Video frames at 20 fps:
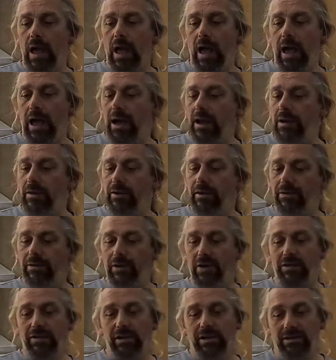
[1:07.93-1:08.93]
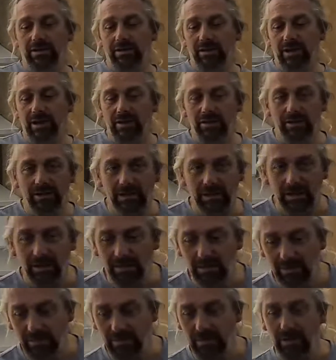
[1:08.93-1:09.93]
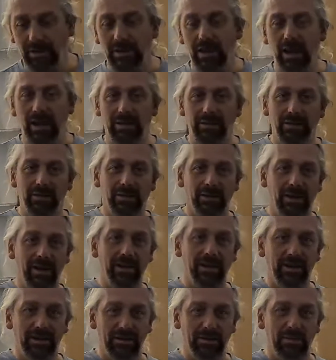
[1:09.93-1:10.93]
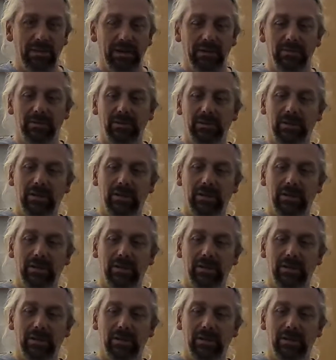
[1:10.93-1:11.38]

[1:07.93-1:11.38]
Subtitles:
And the first thing to say is the can design is a bit,